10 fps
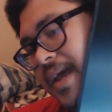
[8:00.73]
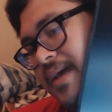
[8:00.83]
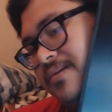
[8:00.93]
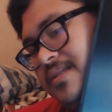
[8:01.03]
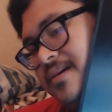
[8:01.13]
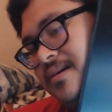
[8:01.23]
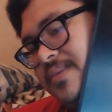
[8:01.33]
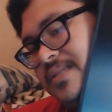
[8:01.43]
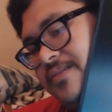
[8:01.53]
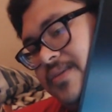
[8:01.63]
And what's
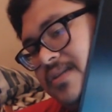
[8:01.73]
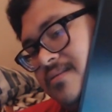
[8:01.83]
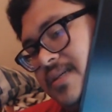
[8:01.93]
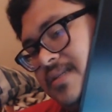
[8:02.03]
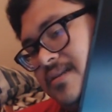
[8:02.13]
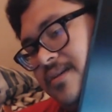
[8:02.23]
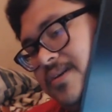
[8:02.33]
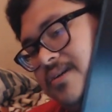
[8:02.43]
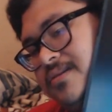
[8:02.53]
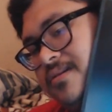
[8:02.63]
dumb is if you turn this
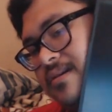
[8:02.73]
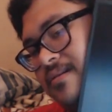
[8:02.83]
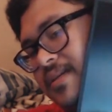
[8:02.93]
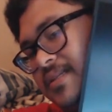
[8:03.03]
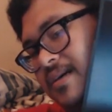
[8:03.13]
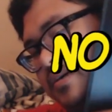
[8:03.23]
off, you turn all this